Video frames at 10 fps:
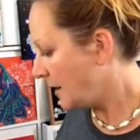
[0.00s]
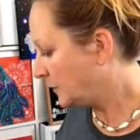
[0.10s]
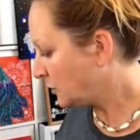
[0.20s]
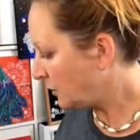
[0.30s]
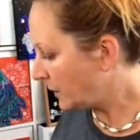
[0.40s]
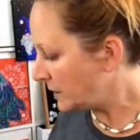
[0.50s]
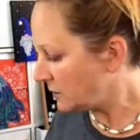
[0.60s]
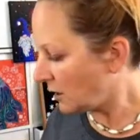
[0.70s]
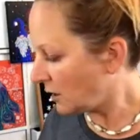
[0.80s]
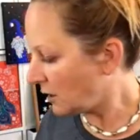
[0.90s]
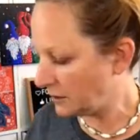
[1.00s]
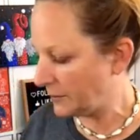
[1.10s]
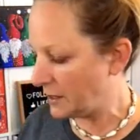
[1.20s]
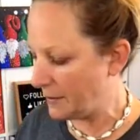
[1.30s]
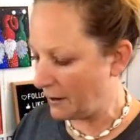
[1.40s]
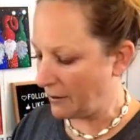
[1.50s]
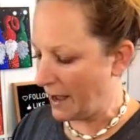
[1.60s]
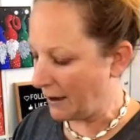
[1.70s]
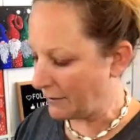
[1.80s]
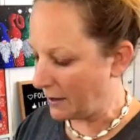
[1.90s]
So I want to talk a little bit about
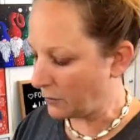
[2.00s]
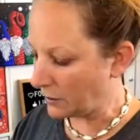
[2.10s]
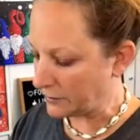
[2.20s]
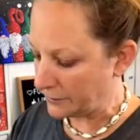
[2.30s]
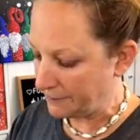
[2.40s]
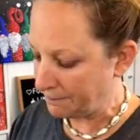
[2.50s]
how that works.